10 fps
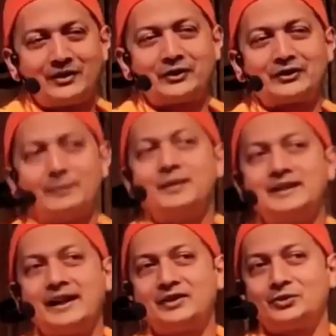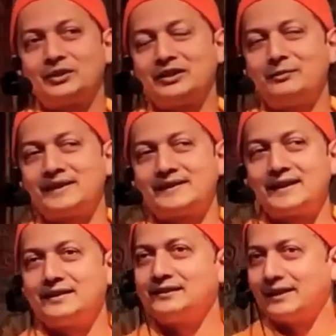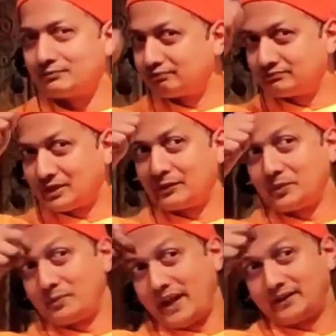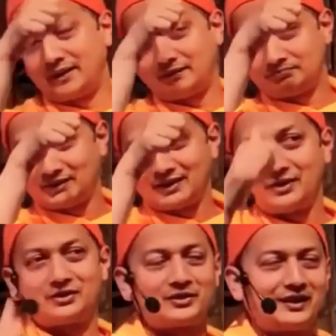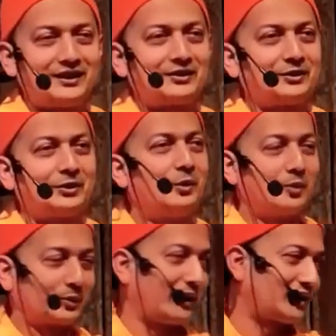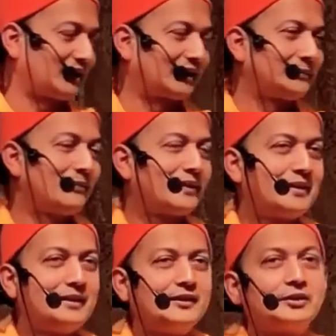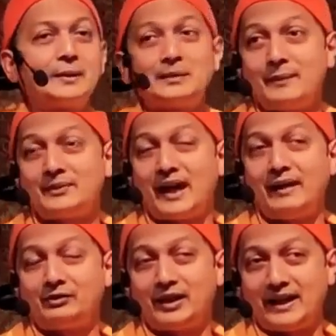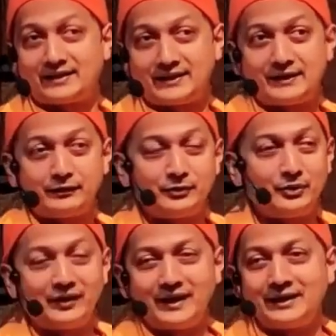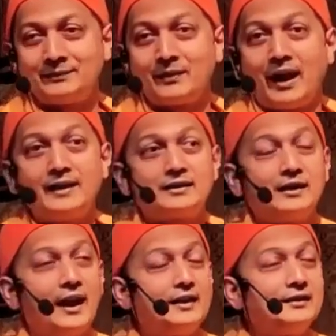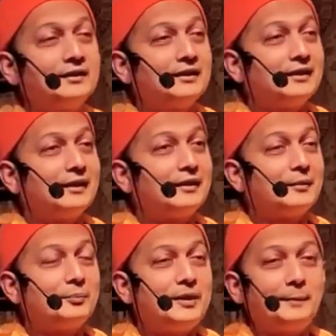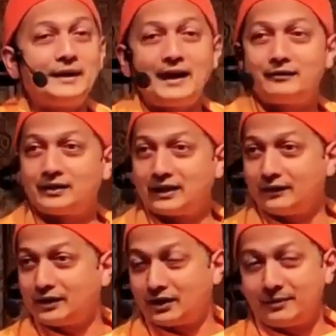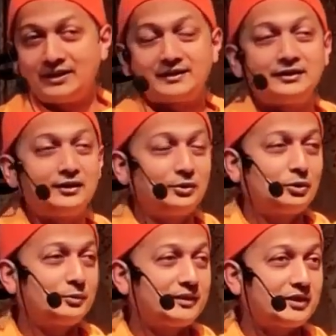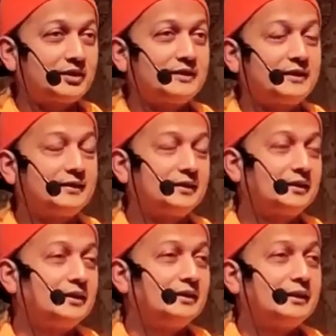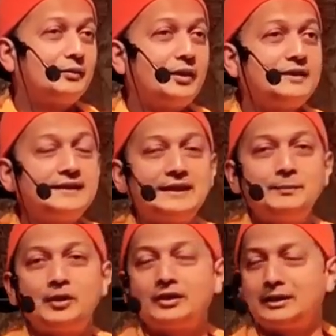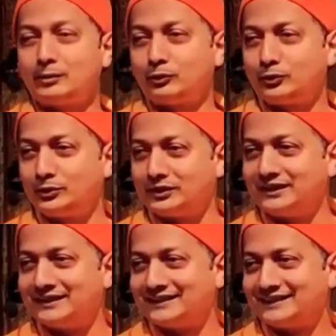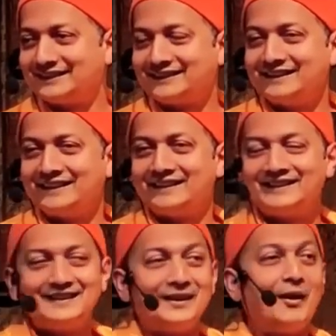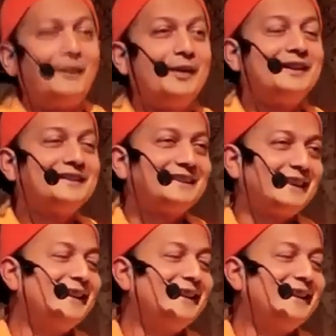So somebody has to give me a signal that, from the back there, the lunch is ready, so no more questions. So sometimes I have to ask, is the food ready? And people have given comments in the YouTube section that why does he keep talking about food? Why does he?